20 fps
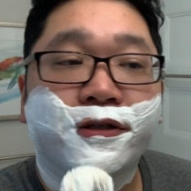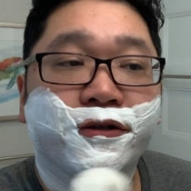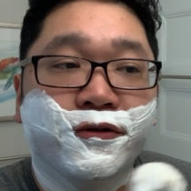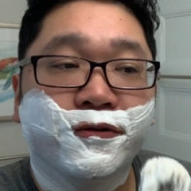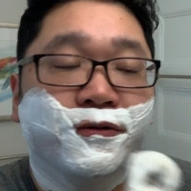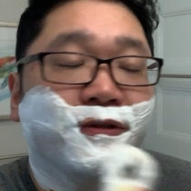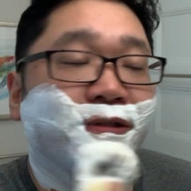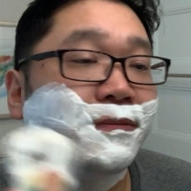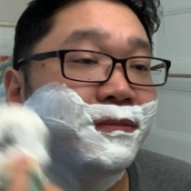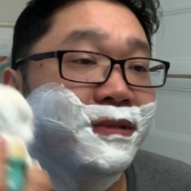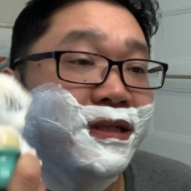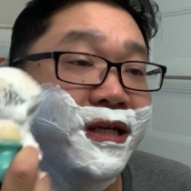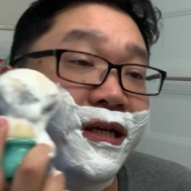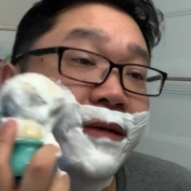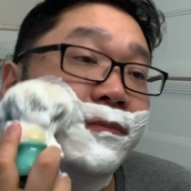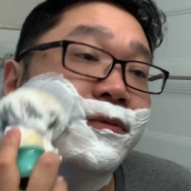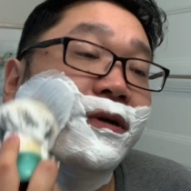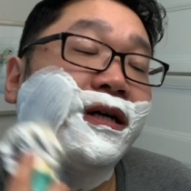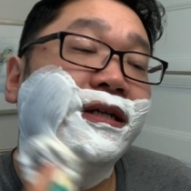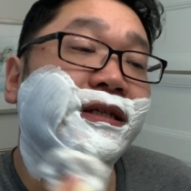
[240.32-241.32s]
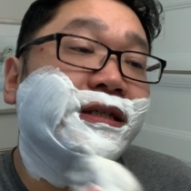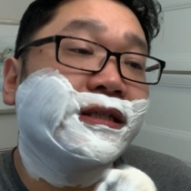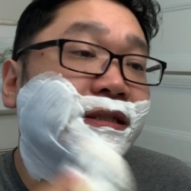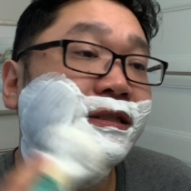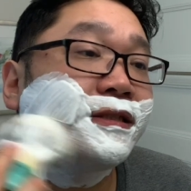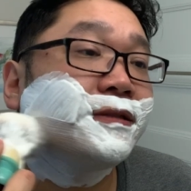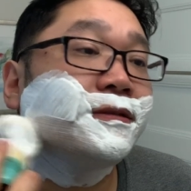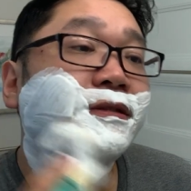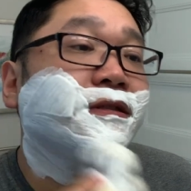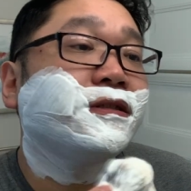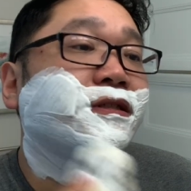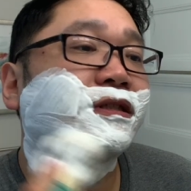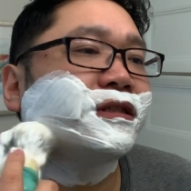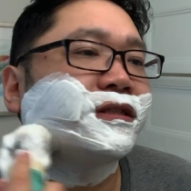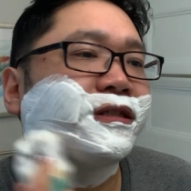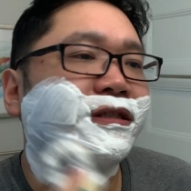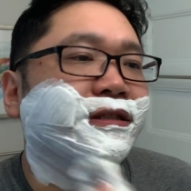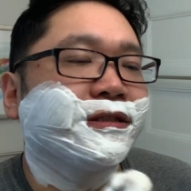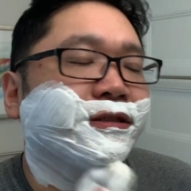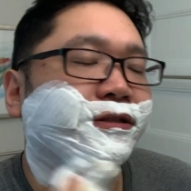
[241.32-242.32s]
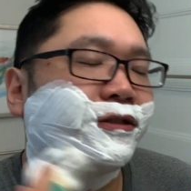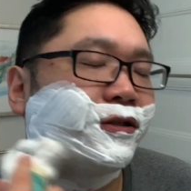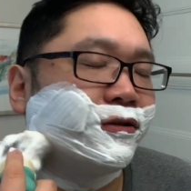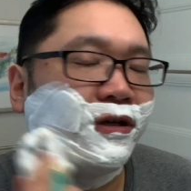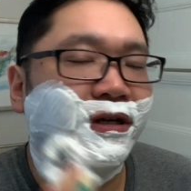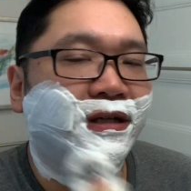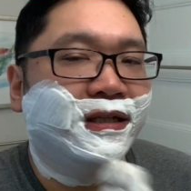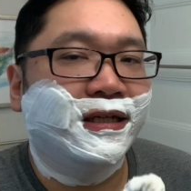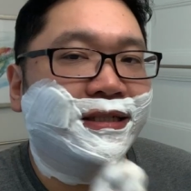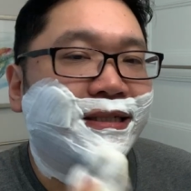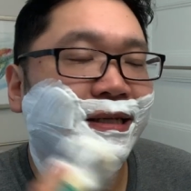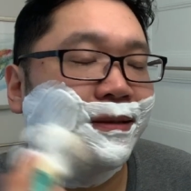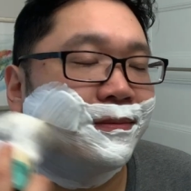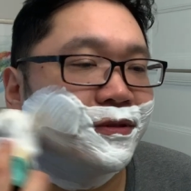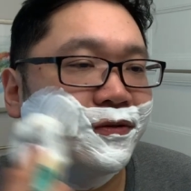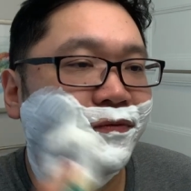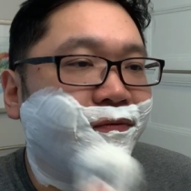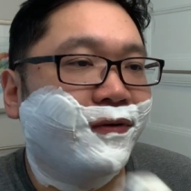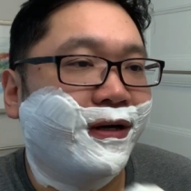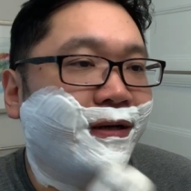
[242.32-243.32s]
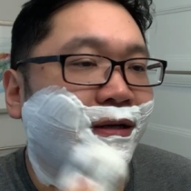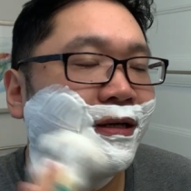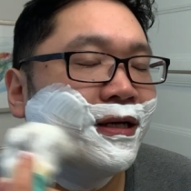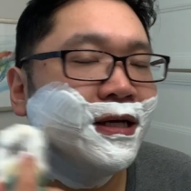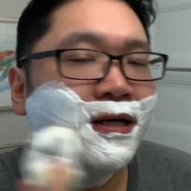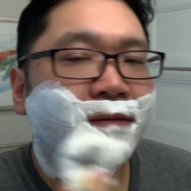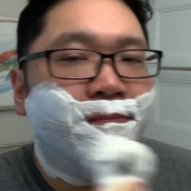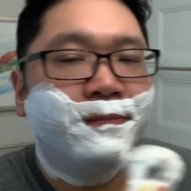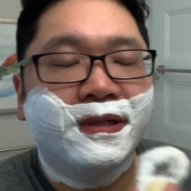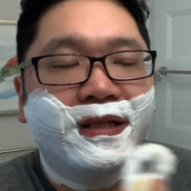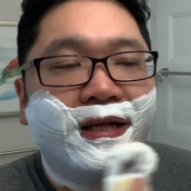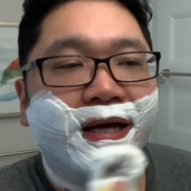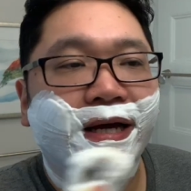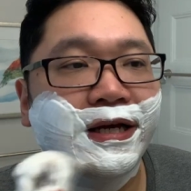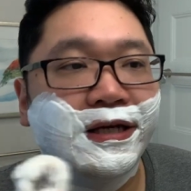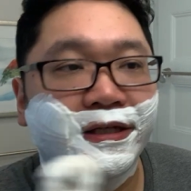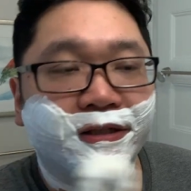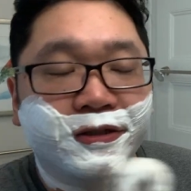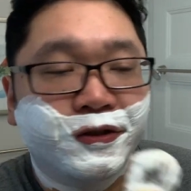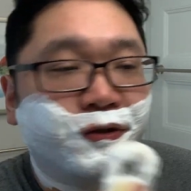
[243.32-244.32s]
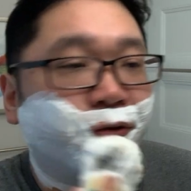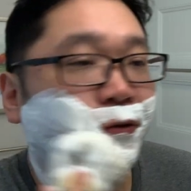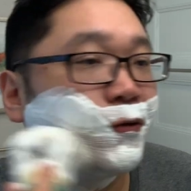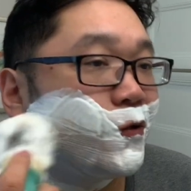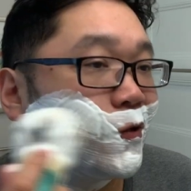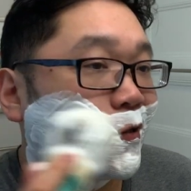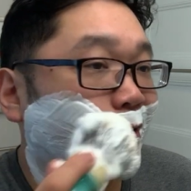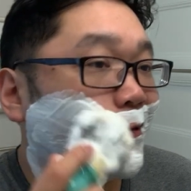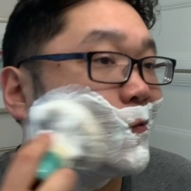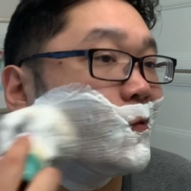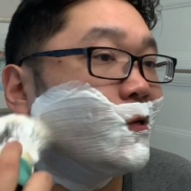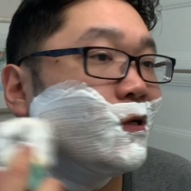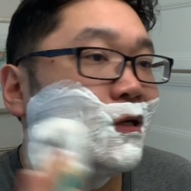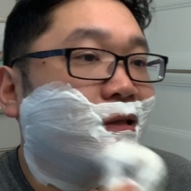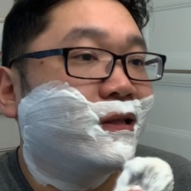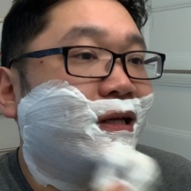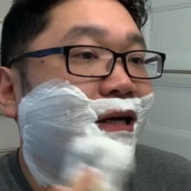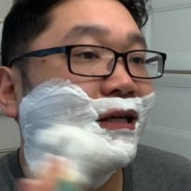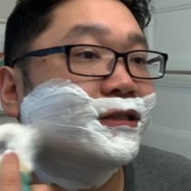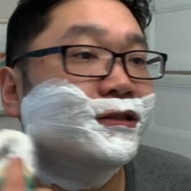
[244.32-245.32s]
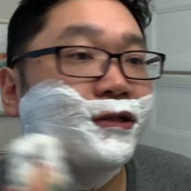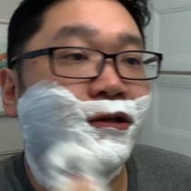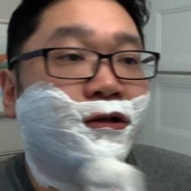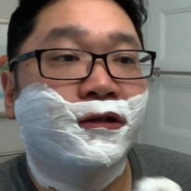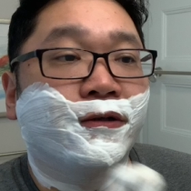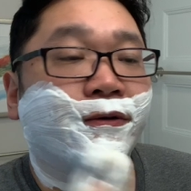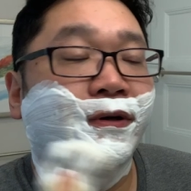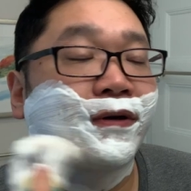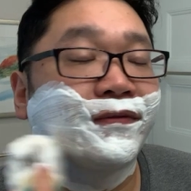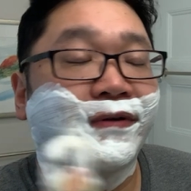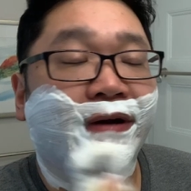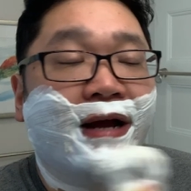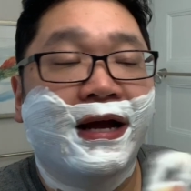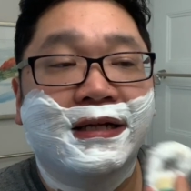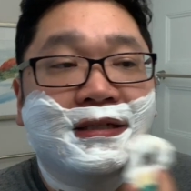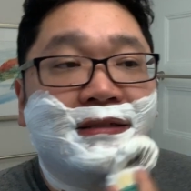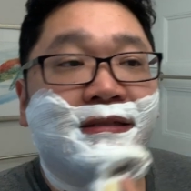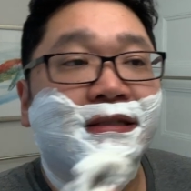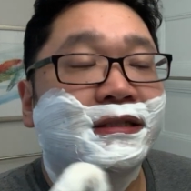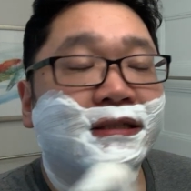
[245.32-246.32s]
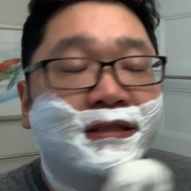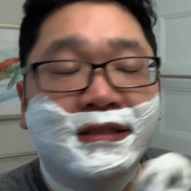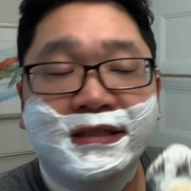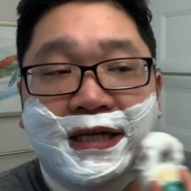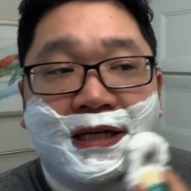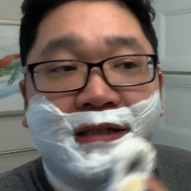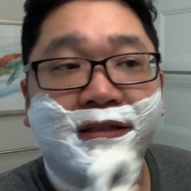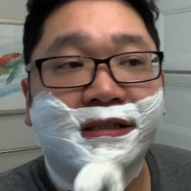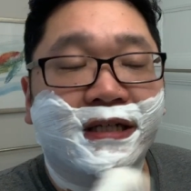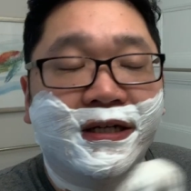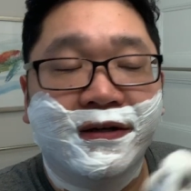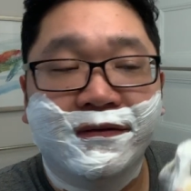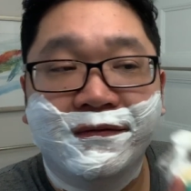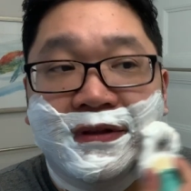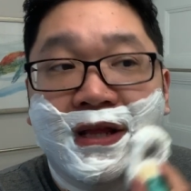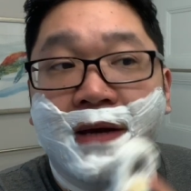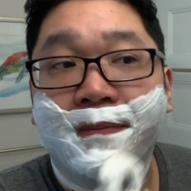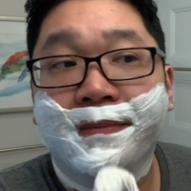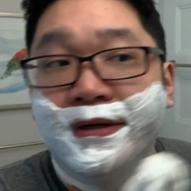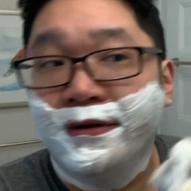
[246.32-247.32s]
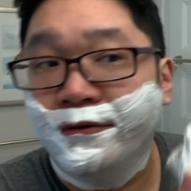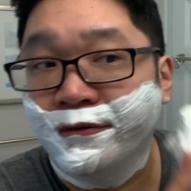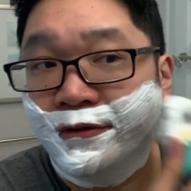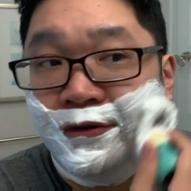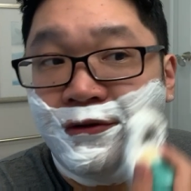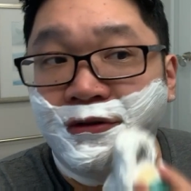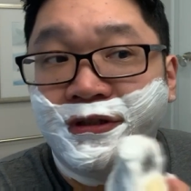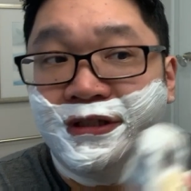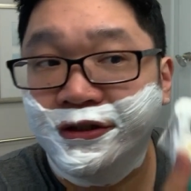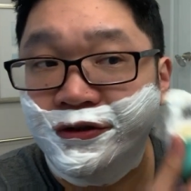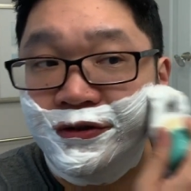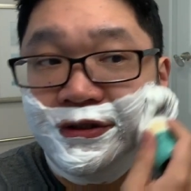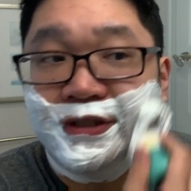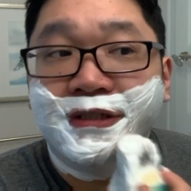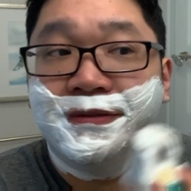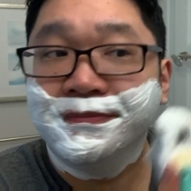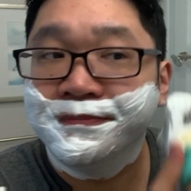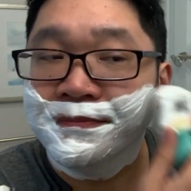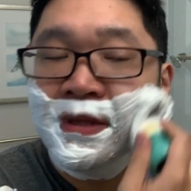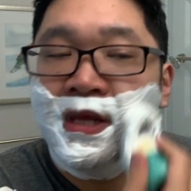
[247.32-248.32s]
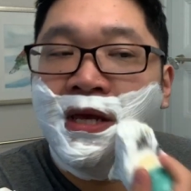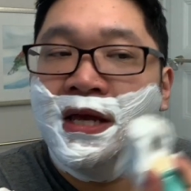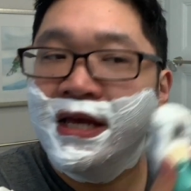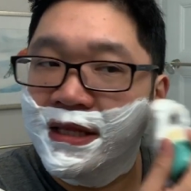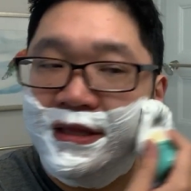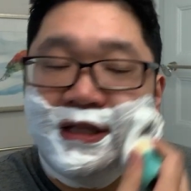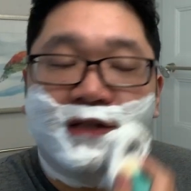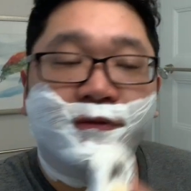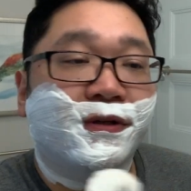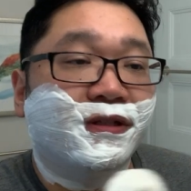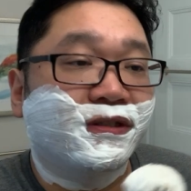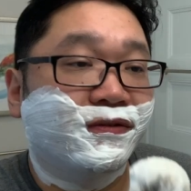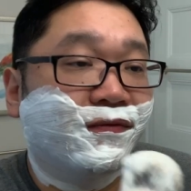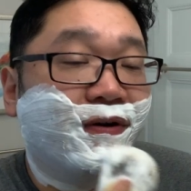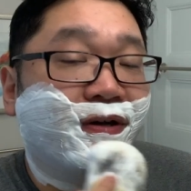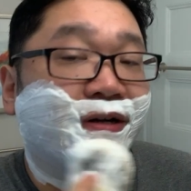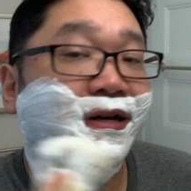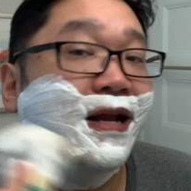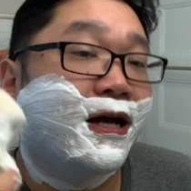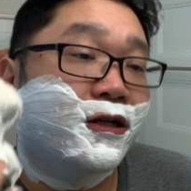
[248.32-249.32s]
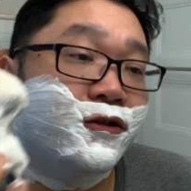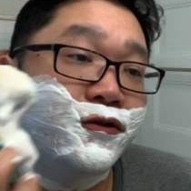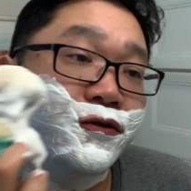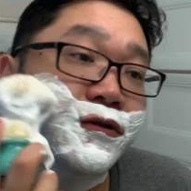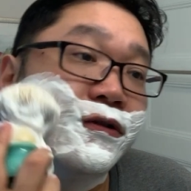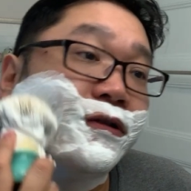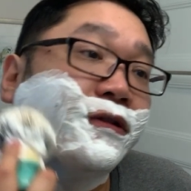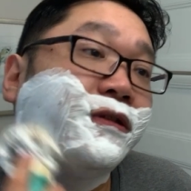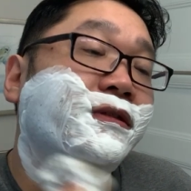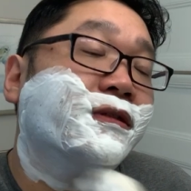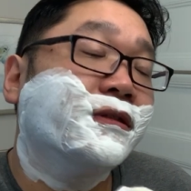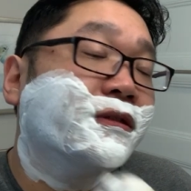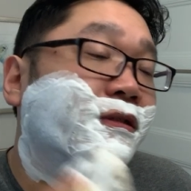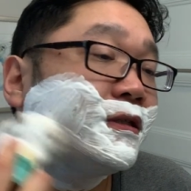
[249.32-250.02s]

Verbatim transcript: to some cleaning products, just because you know a lot of times you'll find Pledge or Lysol or whatever has scents of lemon or other citrus. This one is a very natural